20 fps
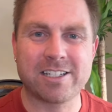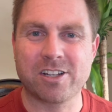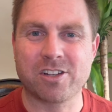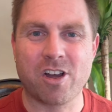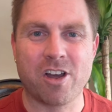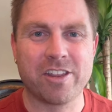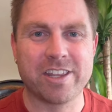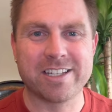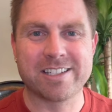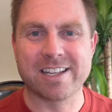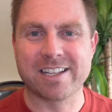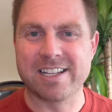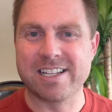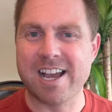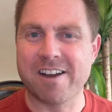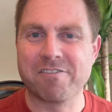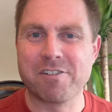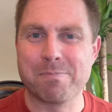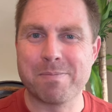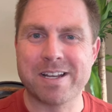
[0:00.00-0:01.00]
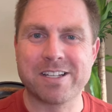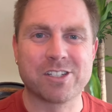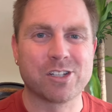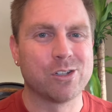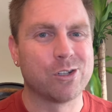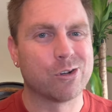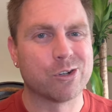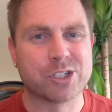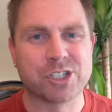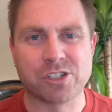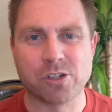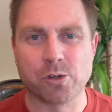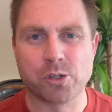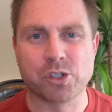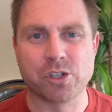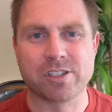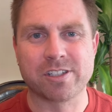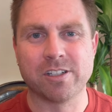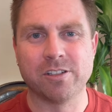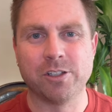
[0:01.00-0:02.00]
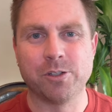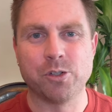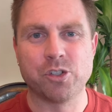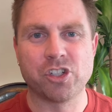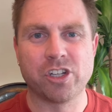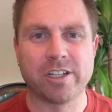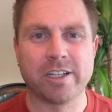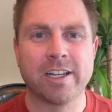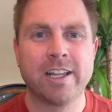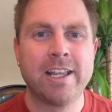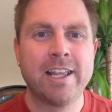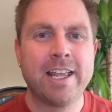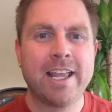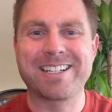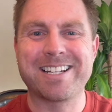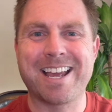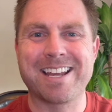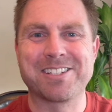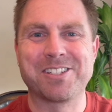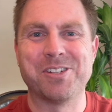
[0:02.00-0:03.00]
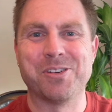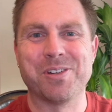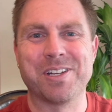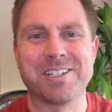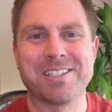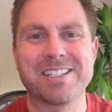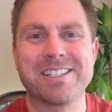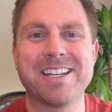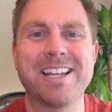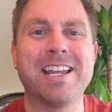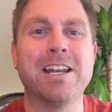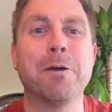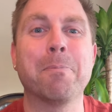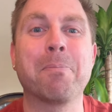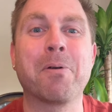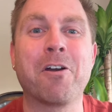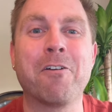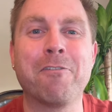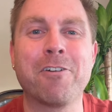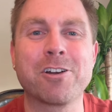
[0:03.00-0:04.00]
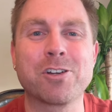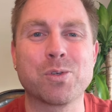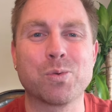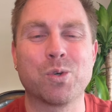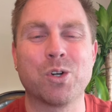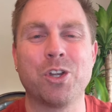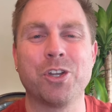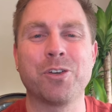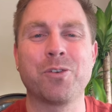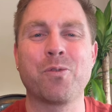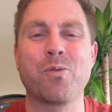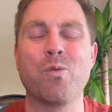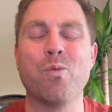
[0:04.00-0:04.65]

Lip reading: to call this a governmental or social solution. I like to ask students, in a perfect world,